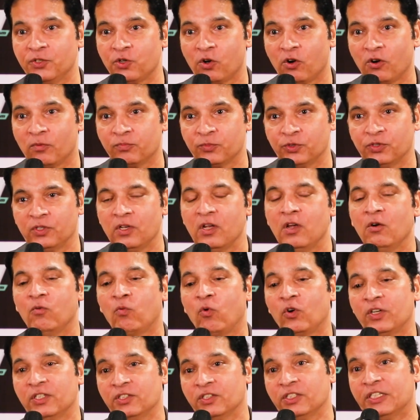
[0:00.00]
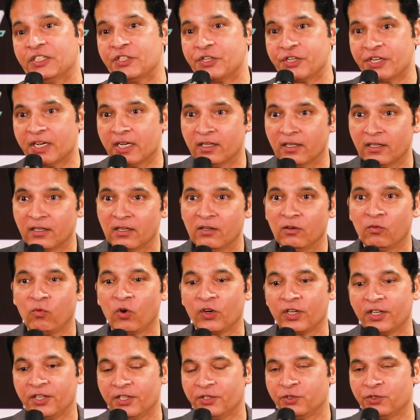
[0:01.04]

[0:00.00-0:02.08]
jobs, what is the trigger, what are